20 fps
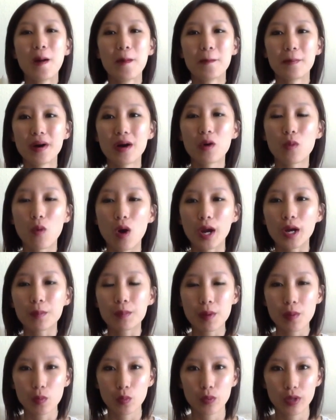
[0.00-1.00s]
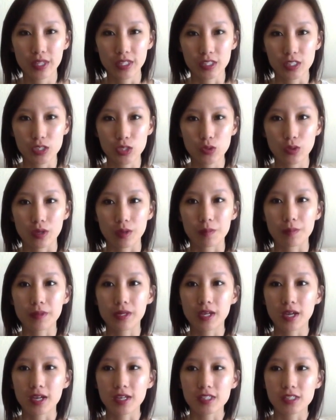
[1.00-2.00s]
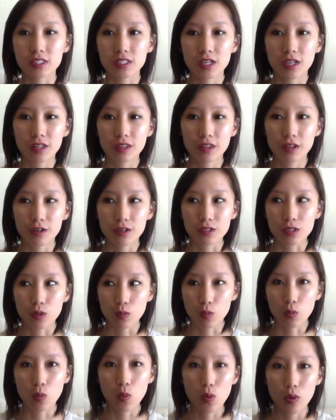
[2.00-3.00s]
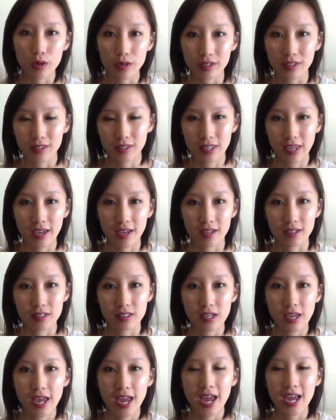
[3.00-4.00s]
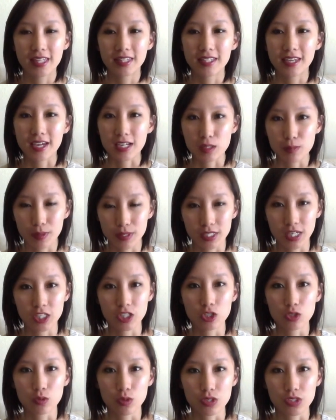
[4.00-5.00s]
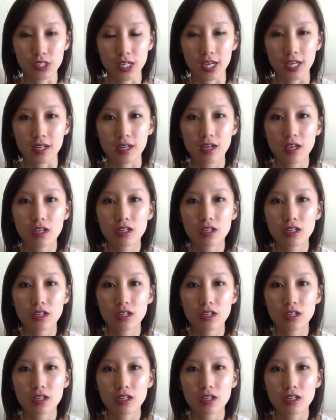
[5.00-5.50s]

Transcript: But why are people willing to do it? Because there's a reward in the end, and the expectations were set.